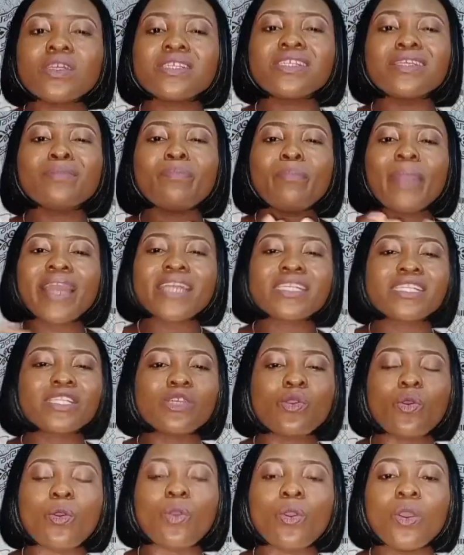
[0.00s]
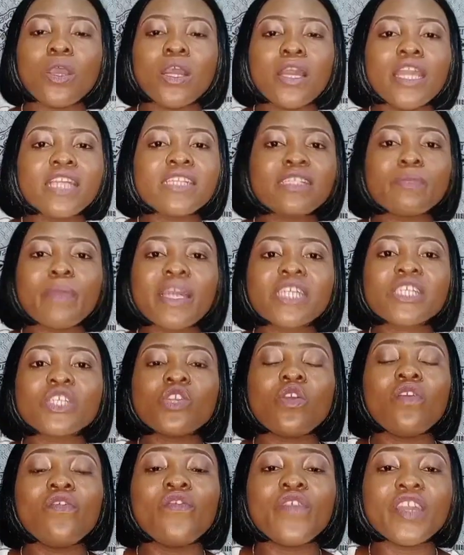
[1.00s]
because it makes your
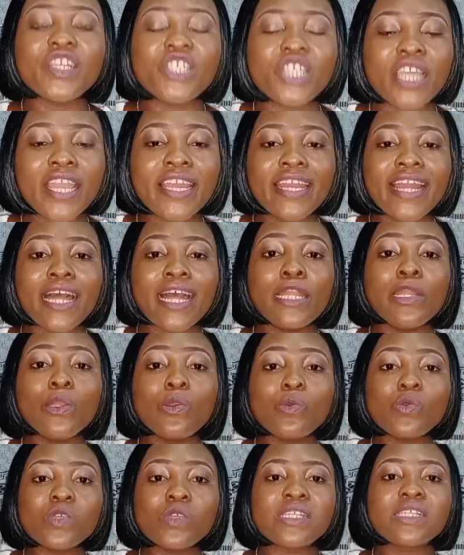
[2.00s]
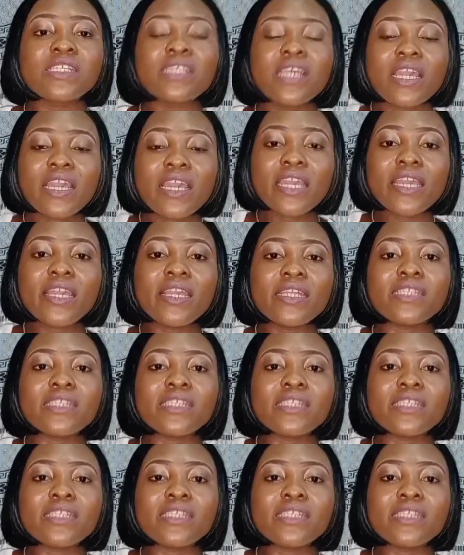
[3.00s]
vagina lose